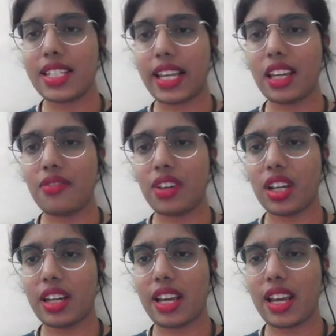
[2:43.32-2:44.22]
second
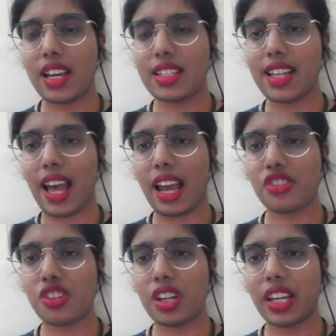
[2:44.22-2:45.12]
one is
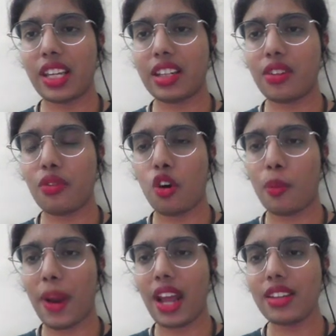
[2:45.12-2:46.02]
actually the
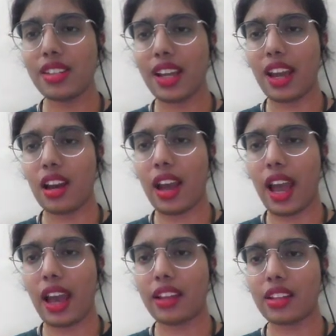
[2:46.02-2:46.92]
format,
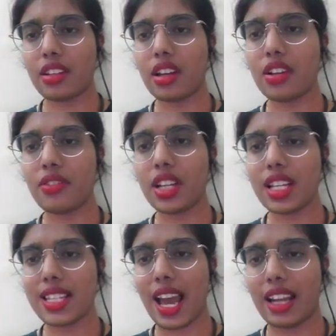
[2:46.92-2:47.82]
and third
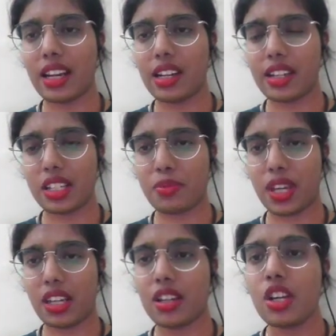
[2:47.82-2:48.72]
one is
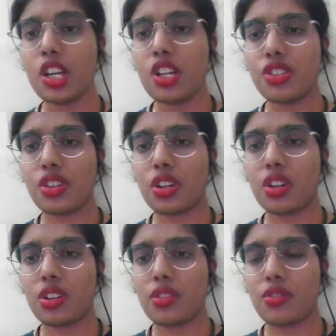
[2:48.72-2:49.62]
analytics pane.
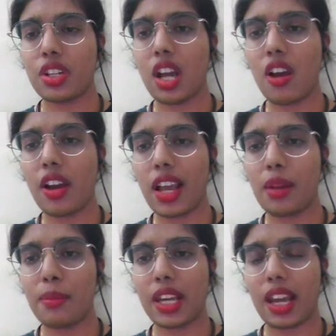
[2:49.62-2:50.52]
So for now,
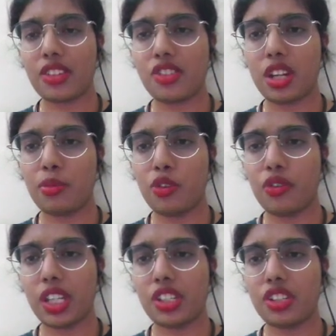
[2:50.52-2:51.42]
I'll be actually
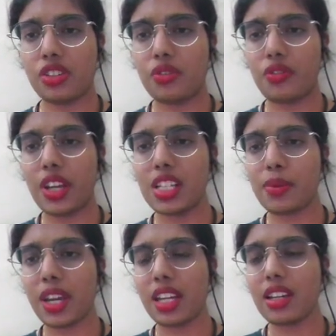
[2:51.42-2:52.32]
moving to
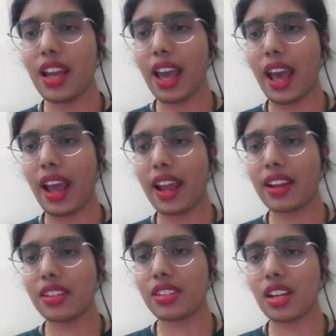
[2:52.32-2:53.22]
fields pane,
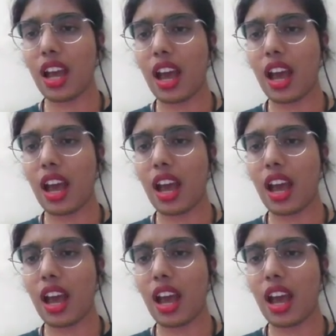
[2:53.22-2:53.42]
and